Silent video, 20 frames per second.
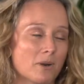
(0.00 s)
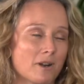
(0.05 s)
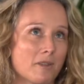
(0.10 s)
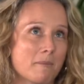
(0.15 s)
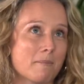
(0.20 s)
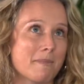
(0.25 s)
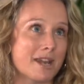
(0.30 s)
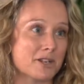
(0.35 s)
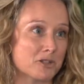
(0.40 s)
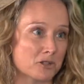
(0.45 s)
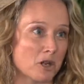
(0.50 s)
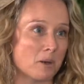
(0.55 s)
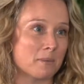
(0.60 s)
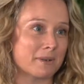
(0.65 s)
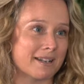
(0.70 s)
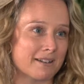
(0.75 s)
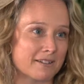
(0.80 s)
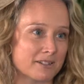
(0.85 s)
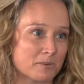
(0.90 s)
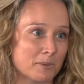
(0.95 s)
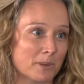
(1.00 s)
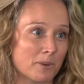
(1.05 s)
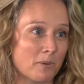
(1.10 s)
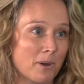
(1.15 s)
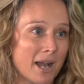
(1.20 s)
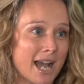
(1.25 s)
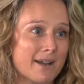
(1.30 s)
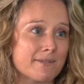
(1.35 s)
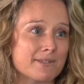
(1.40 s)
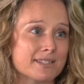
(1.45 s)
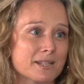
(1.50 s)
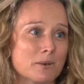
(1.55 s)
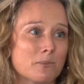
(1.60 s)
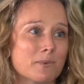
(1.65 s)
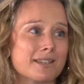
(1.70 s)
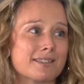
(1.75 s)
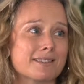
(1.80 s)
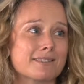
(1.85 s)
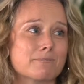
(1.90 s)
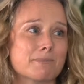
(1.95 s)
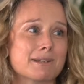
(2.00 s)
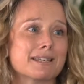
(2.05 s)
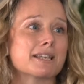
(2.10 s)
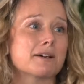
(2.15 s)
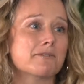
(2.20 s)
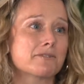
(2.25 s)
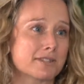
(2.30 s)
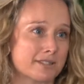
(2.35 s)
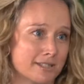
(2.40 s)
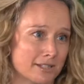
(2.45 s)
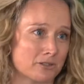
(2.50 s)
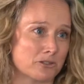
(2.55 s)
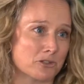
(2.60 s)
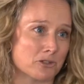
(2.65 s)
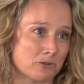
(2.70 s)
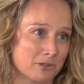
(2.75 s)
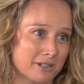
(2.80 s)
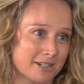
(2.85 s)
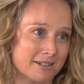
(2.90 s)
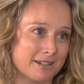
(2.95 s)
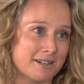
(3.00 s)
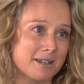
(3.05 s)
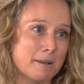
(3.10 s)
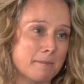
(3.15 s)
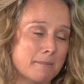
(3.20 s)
the major commonalities we all have is that we love this industry.